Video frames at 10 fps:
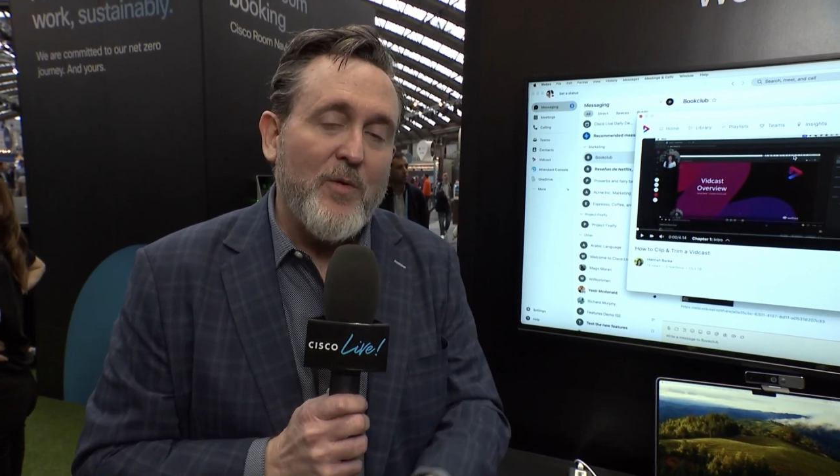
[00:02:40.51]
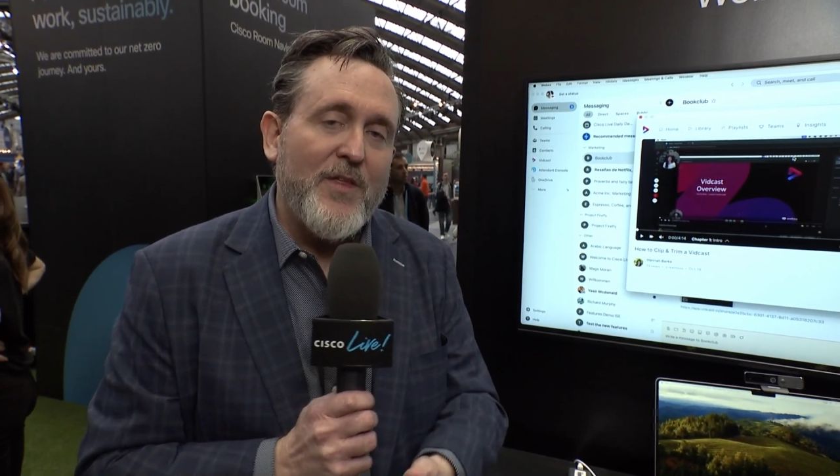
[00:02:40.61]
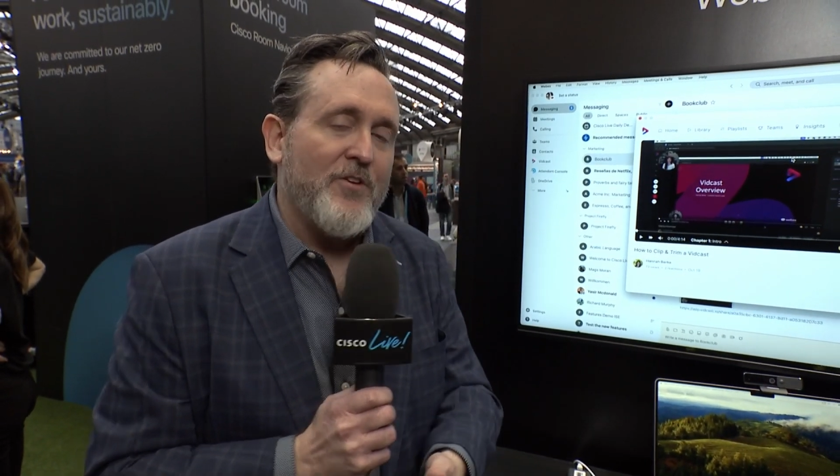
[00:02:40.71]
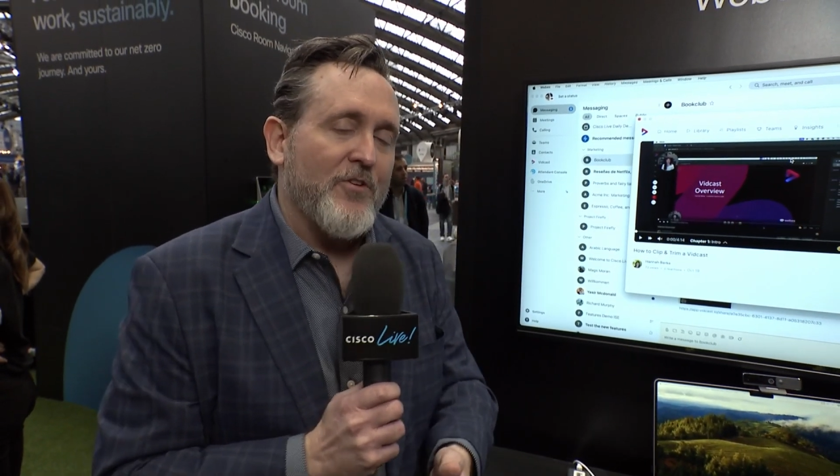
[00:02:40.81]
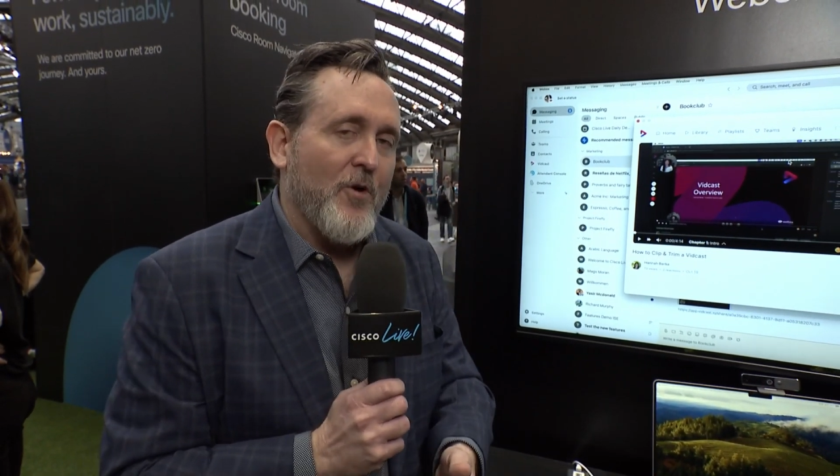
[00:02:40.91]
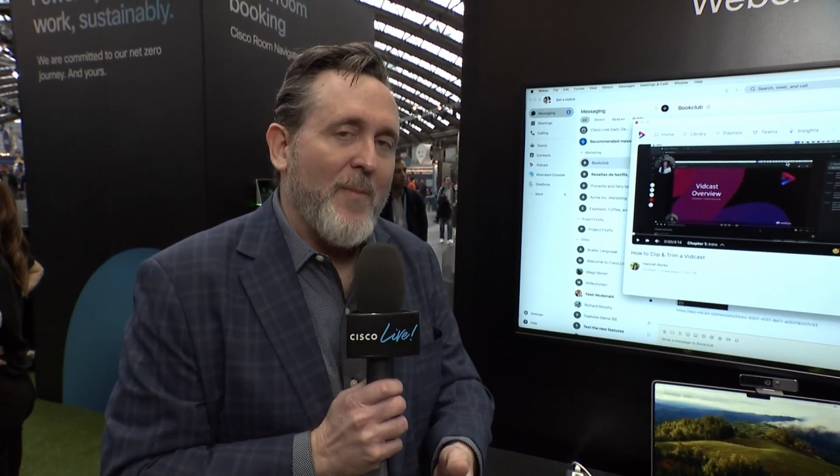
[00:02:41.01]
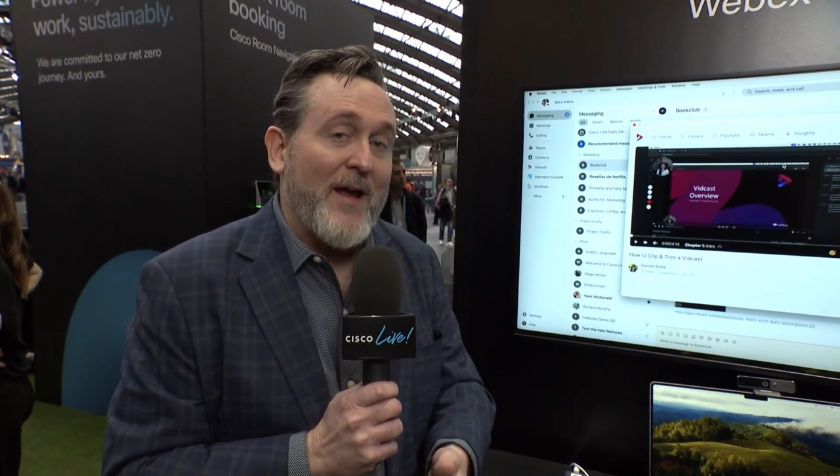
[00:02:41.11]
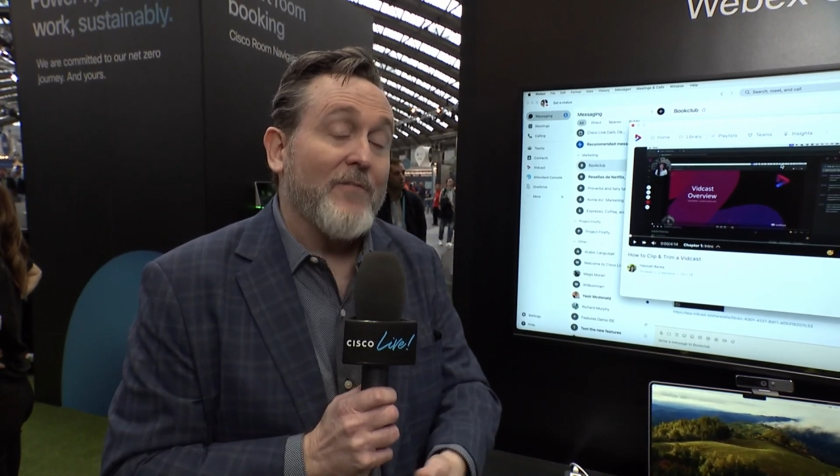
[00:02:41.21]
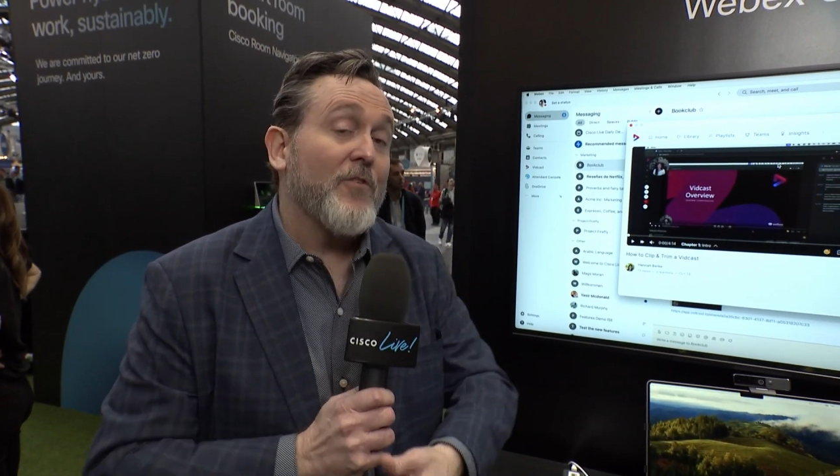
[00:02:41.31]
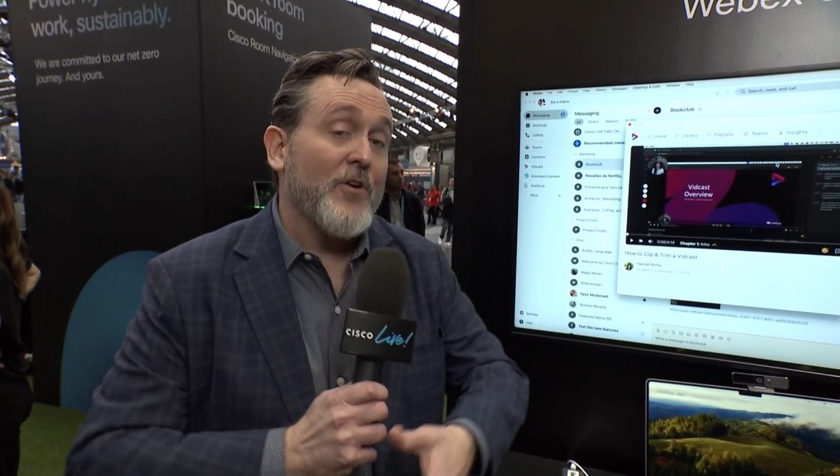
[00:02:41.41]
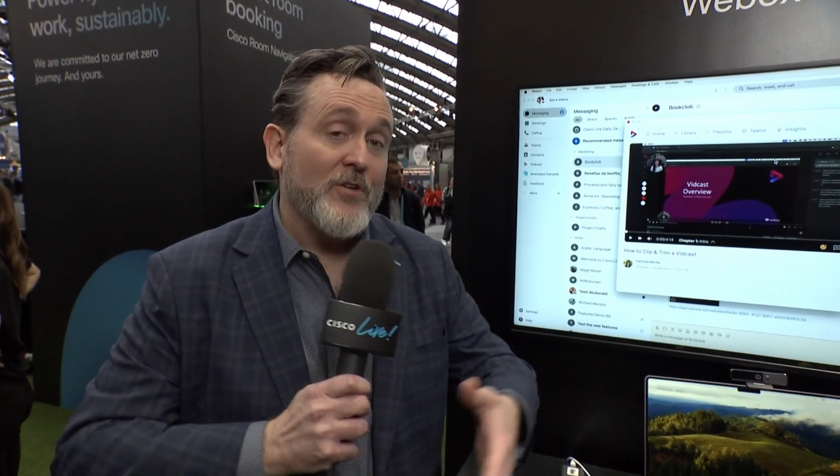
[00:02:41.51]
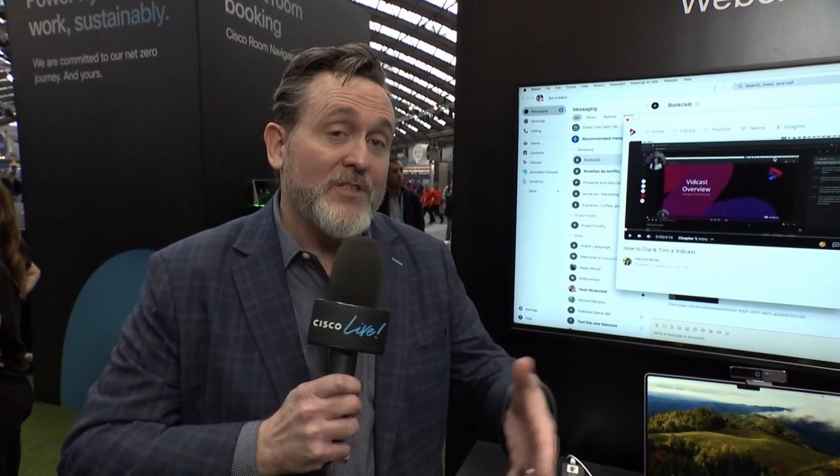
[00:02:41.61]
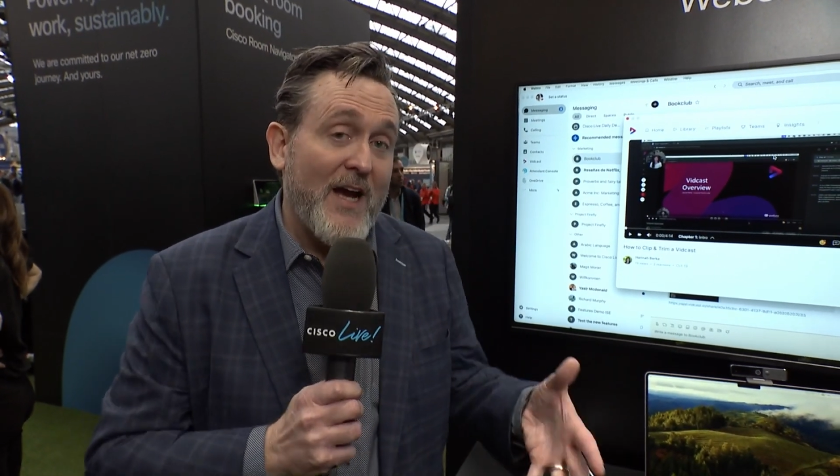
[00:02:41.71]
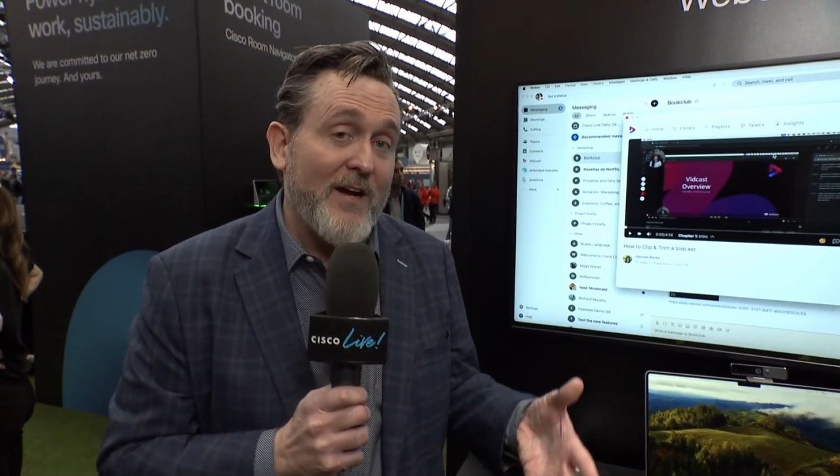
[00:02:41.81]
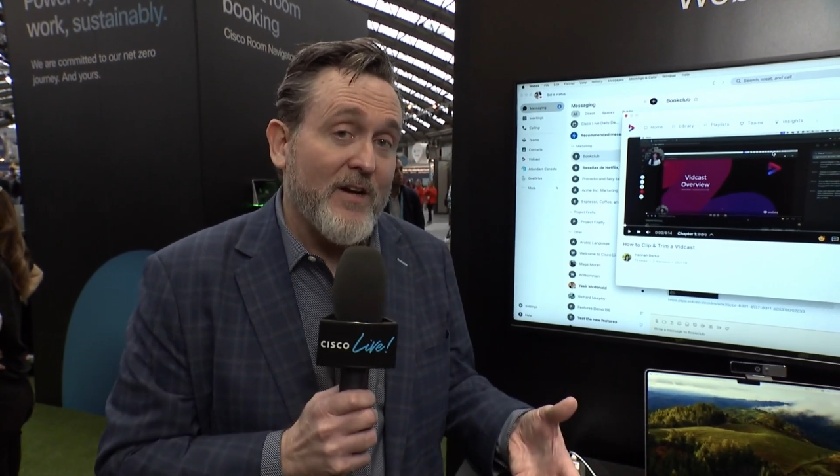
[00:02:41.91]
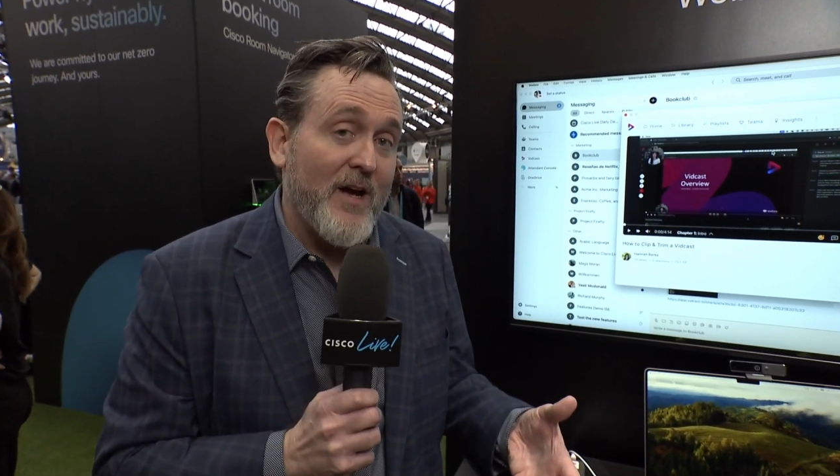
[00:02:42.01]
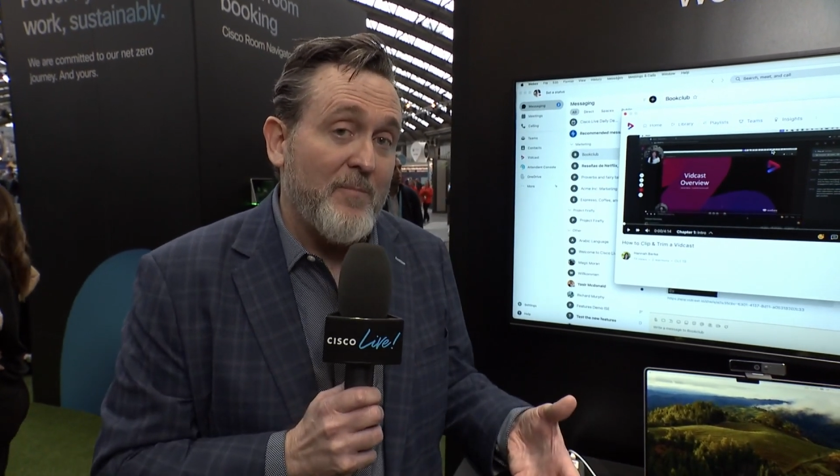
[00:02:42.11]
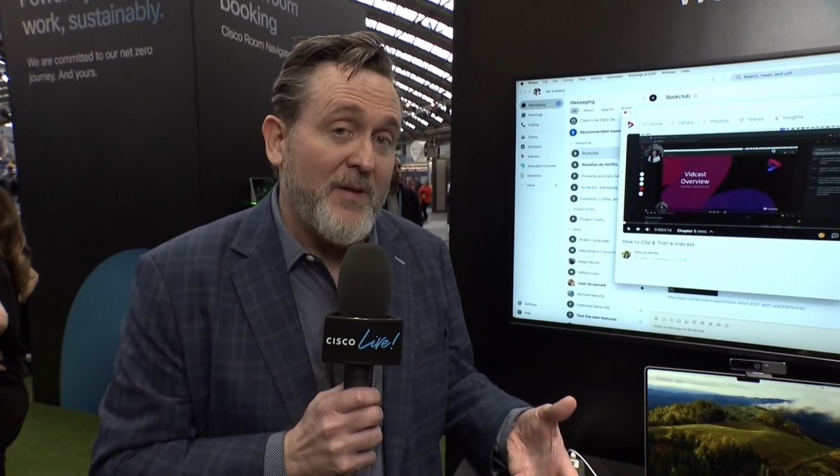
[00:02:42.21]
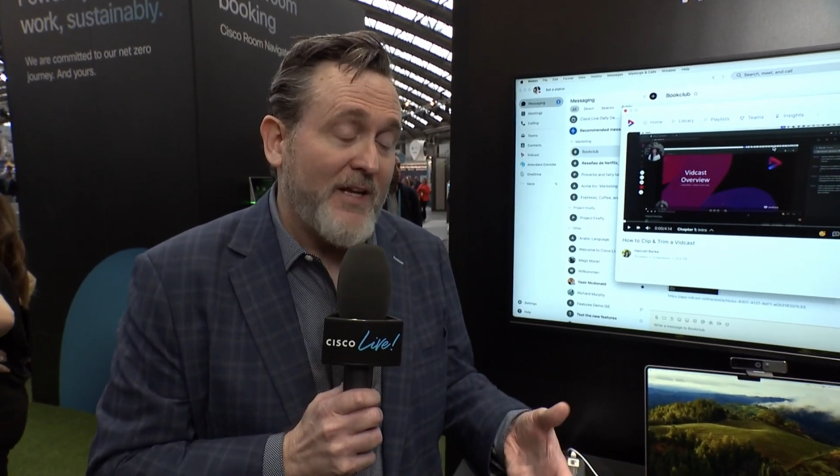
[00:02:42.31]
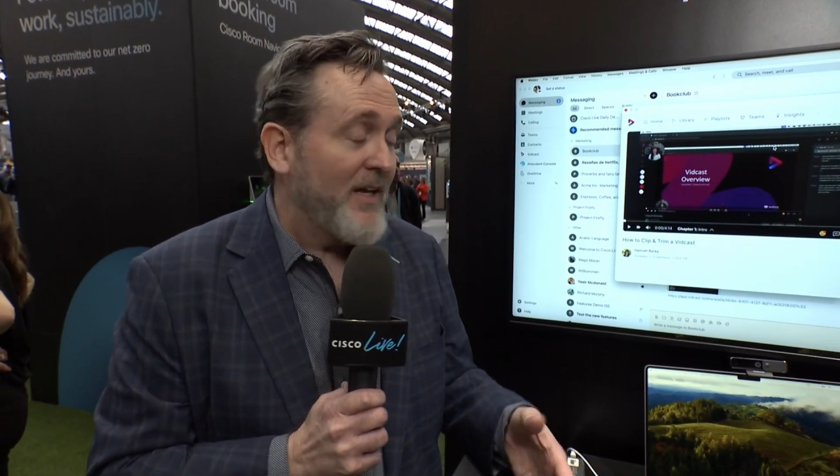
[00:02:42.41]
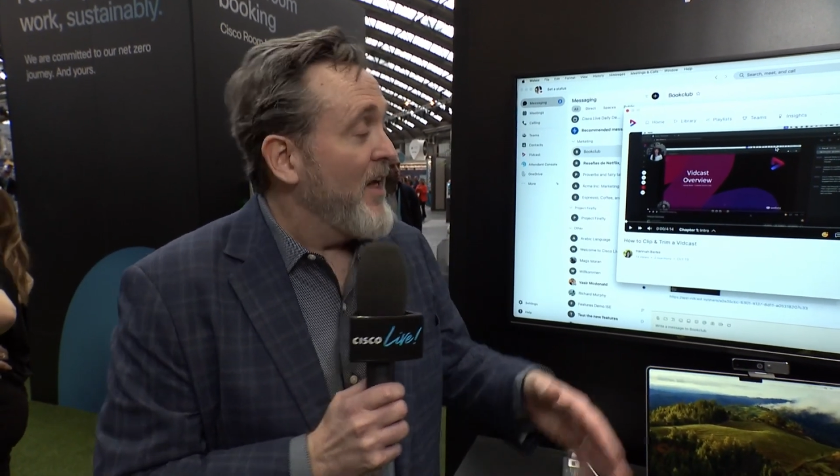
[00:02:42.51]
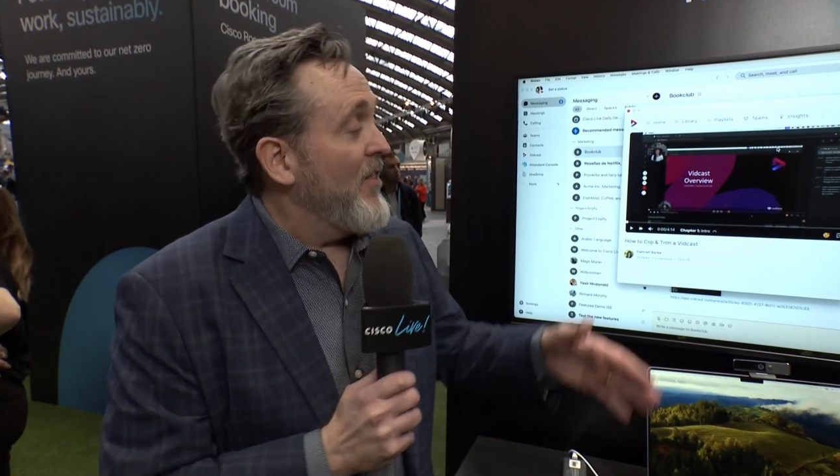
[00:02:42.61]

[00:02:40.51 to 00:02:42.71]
within your domain, for your entire company?